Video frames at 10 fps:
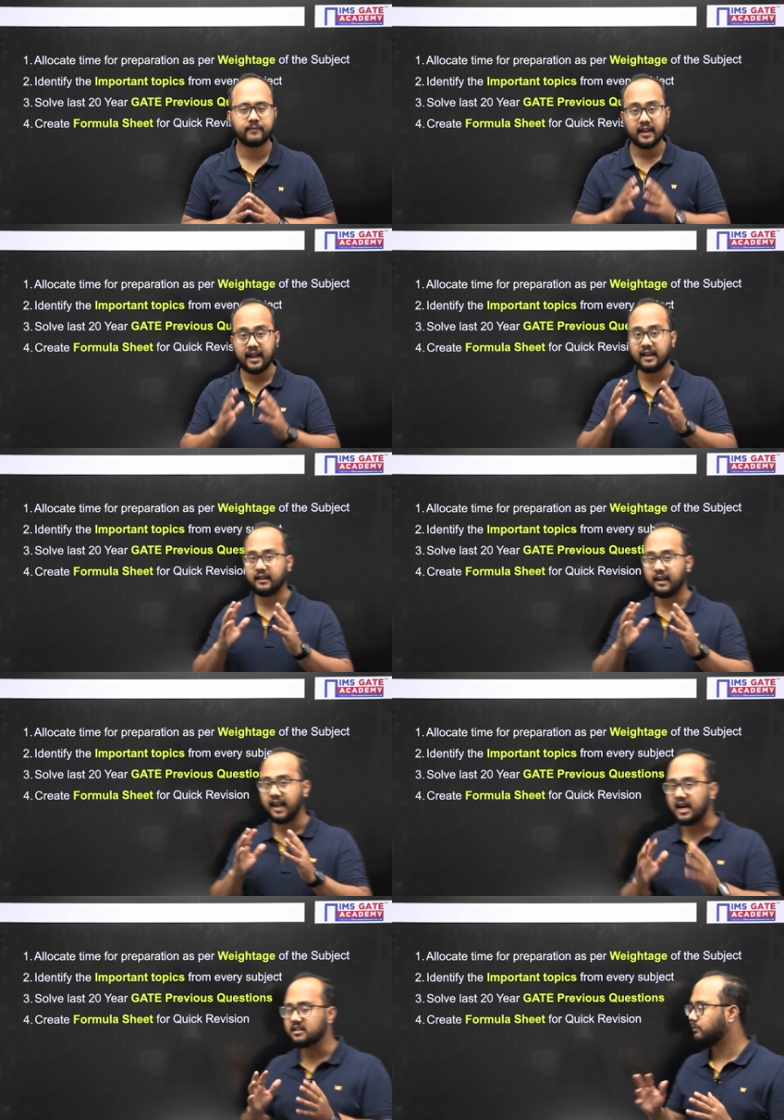And
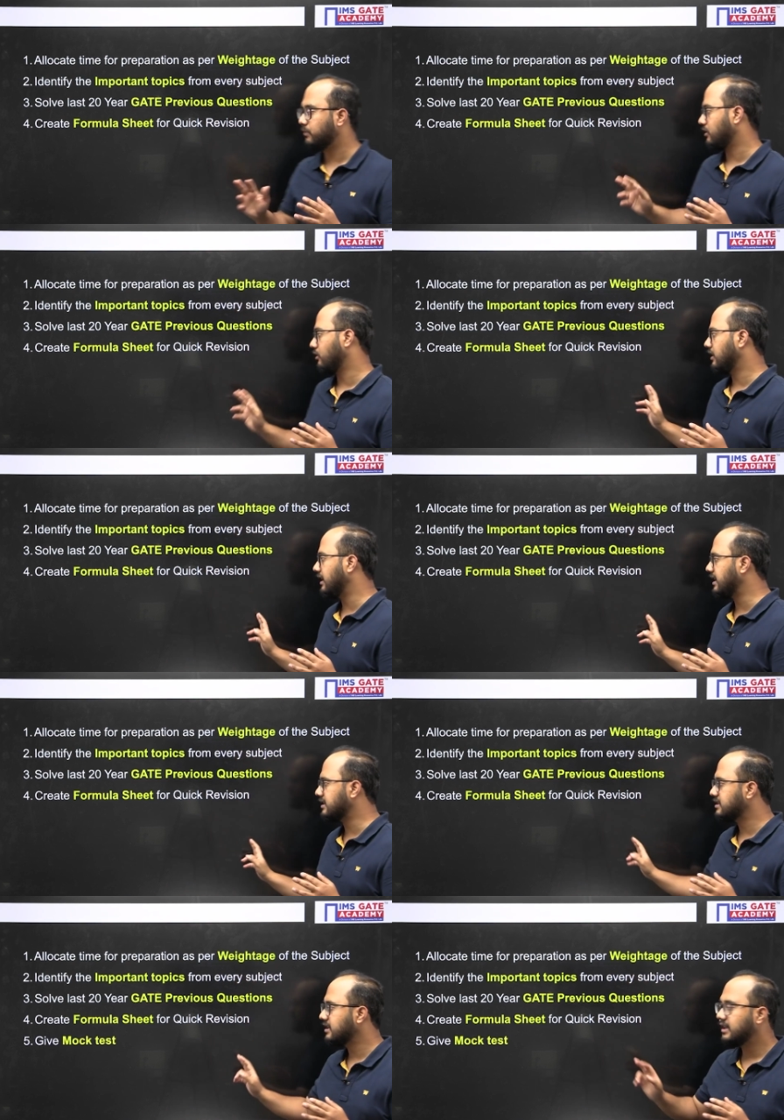last but not the
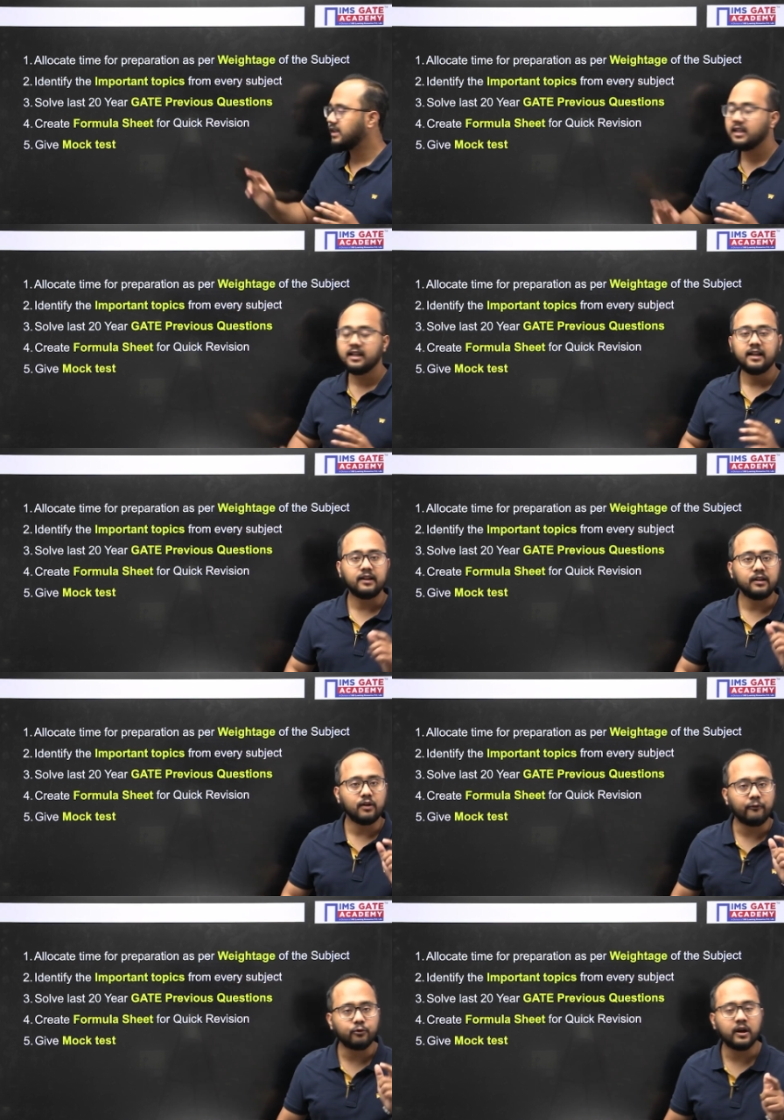least, you
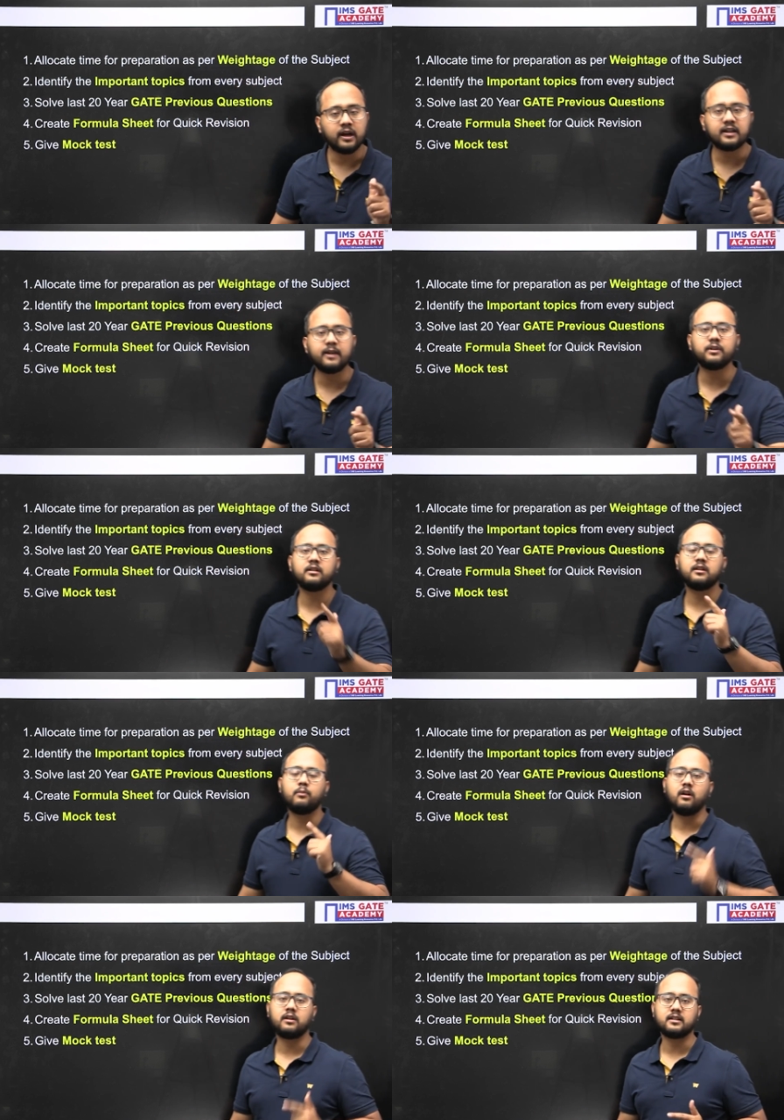have to attempt the
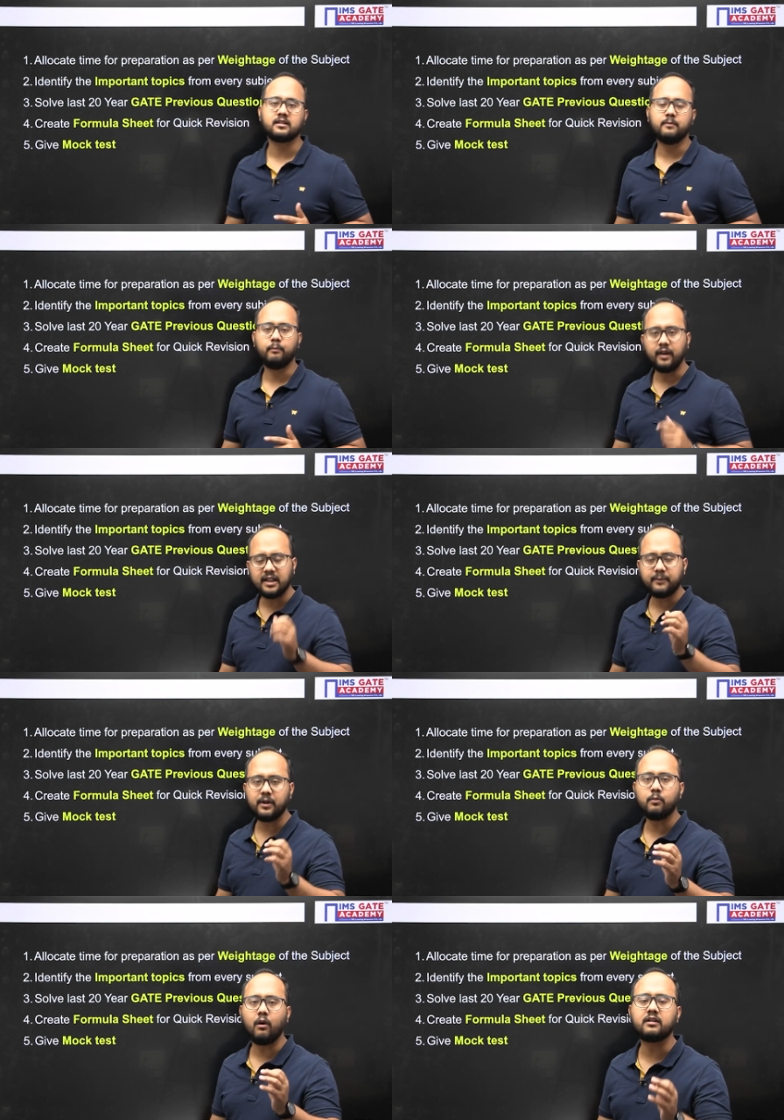mock test. Multiple
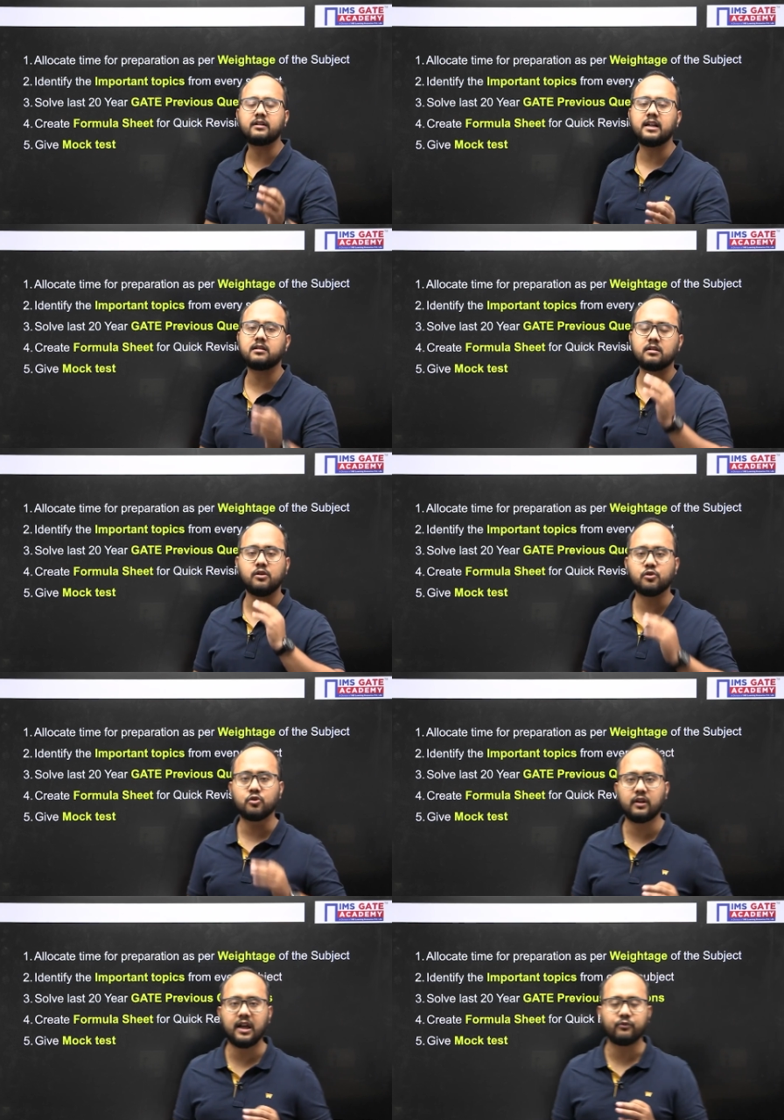mock tests you
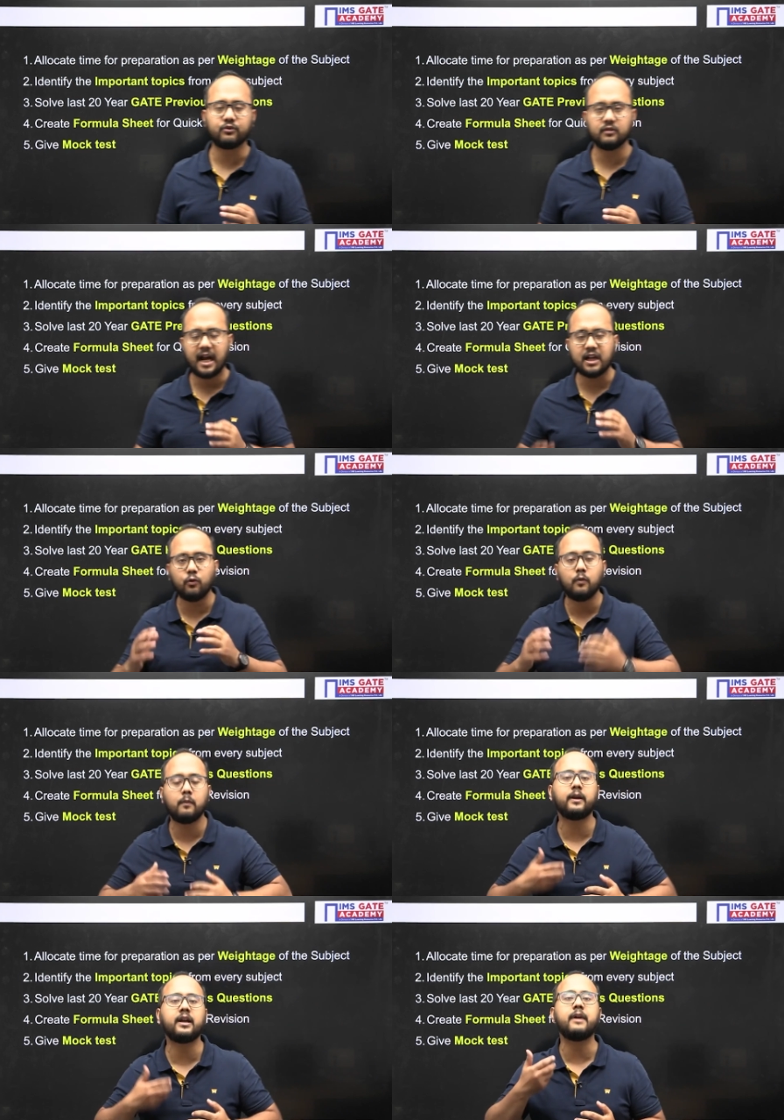should give so that you will
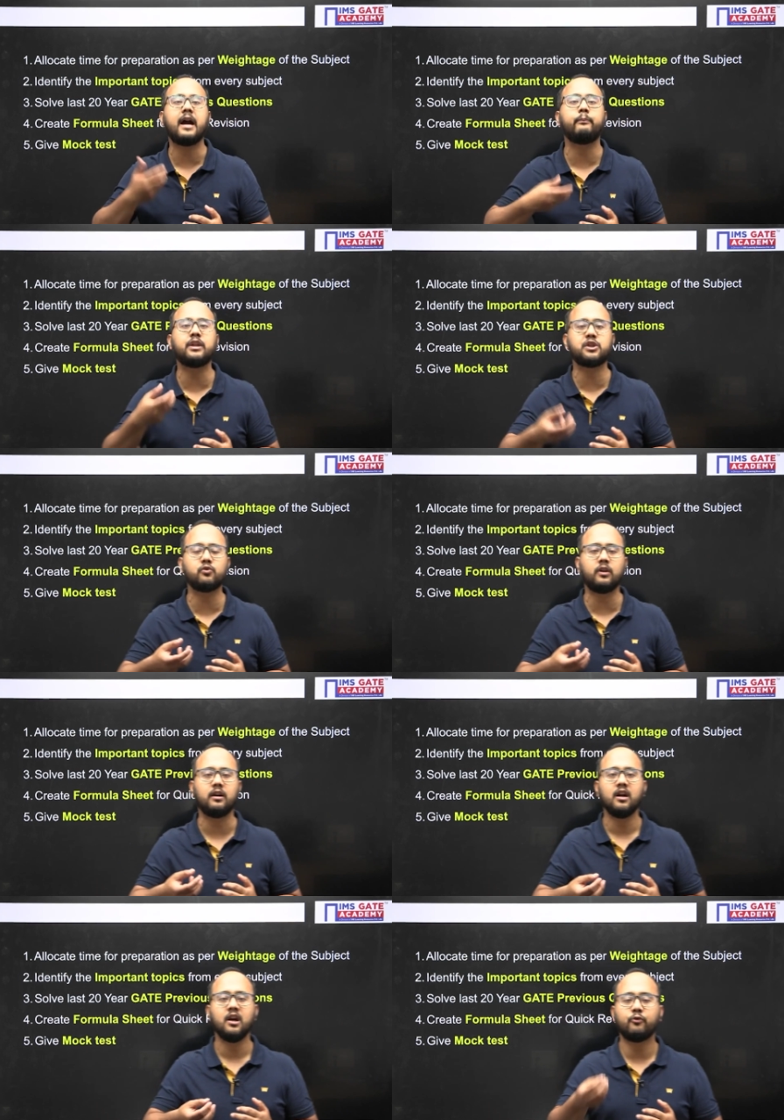become habitual
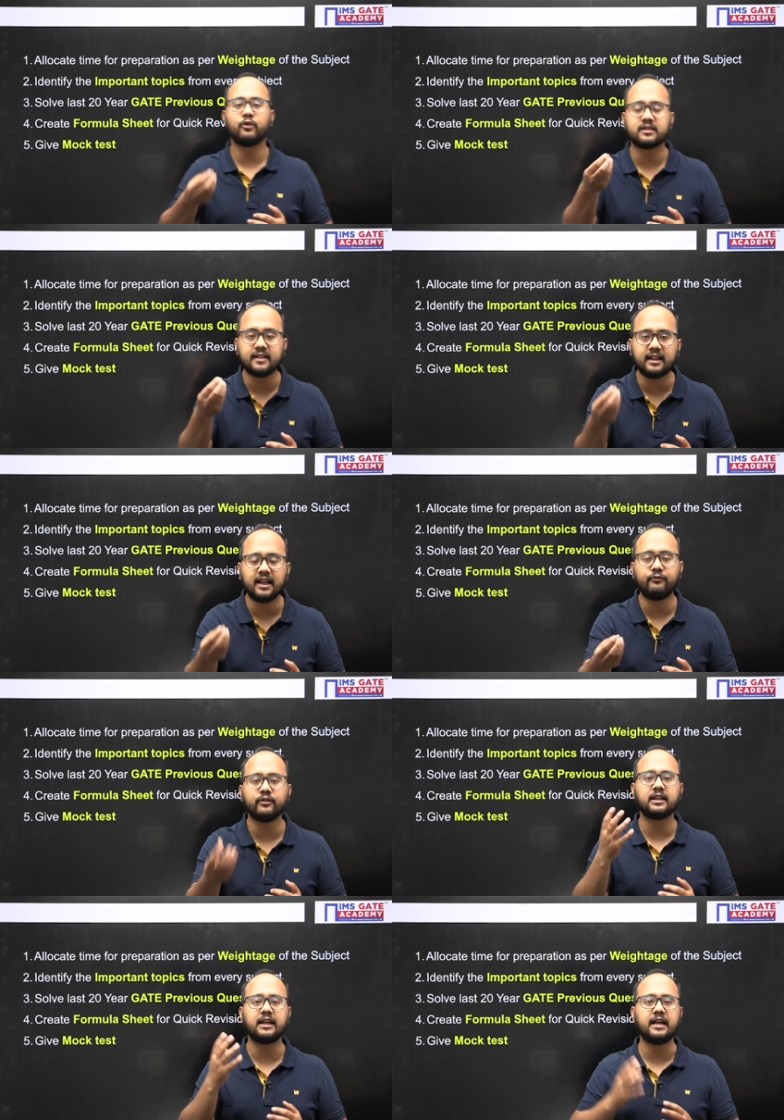for sitting for
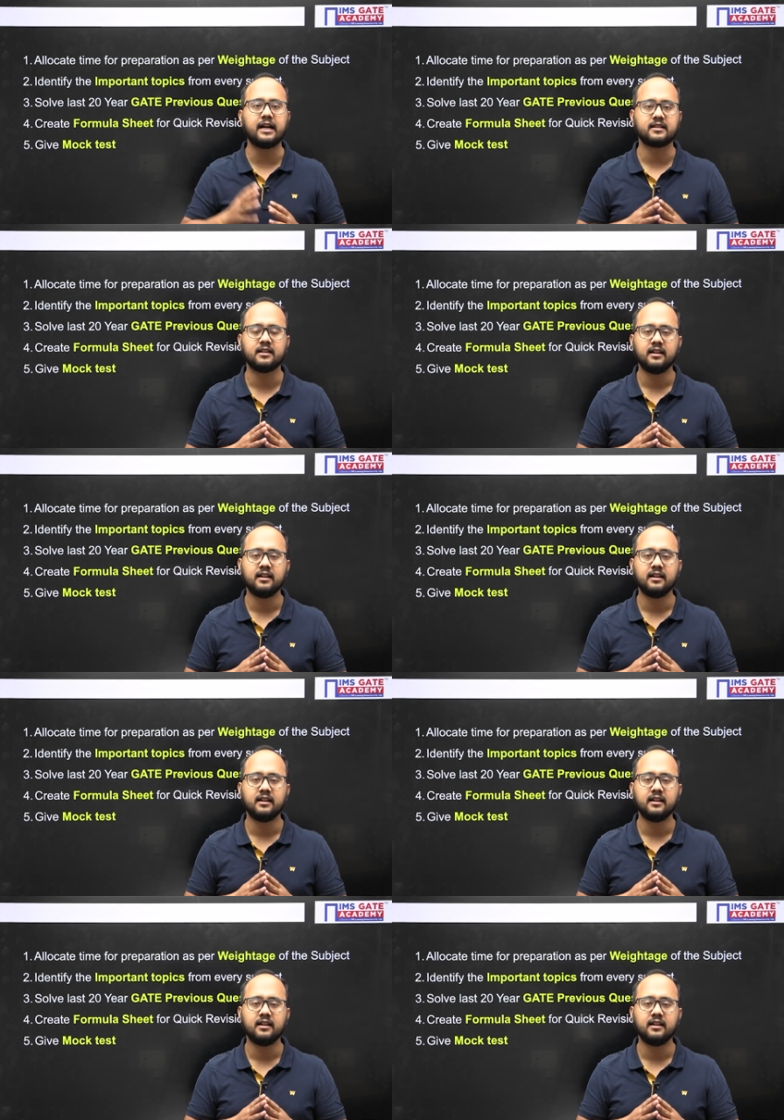three hours.